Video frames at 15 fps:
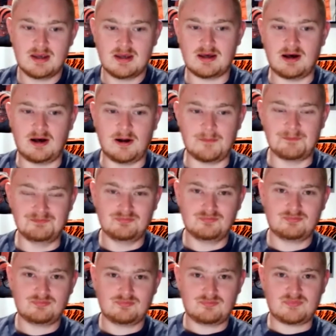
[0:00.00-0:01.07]

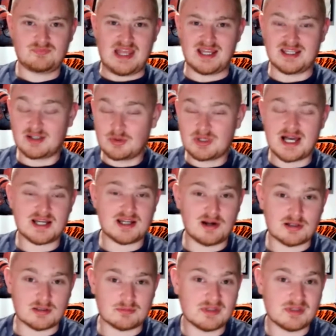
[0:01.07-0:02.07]
Now you don't got Gardner